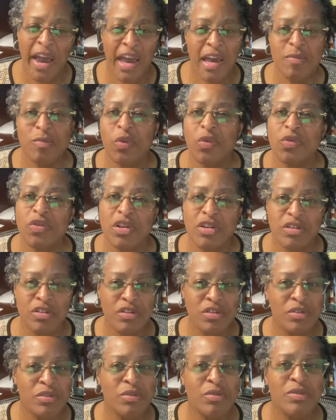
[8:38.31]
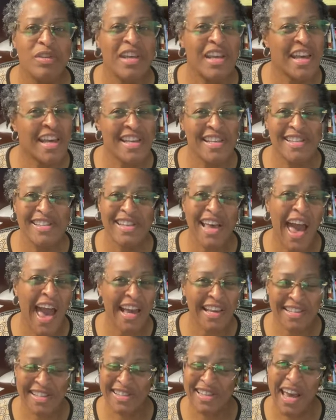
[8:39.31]
able to do the
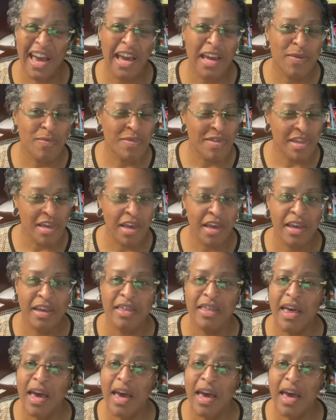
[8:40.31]
exact same thing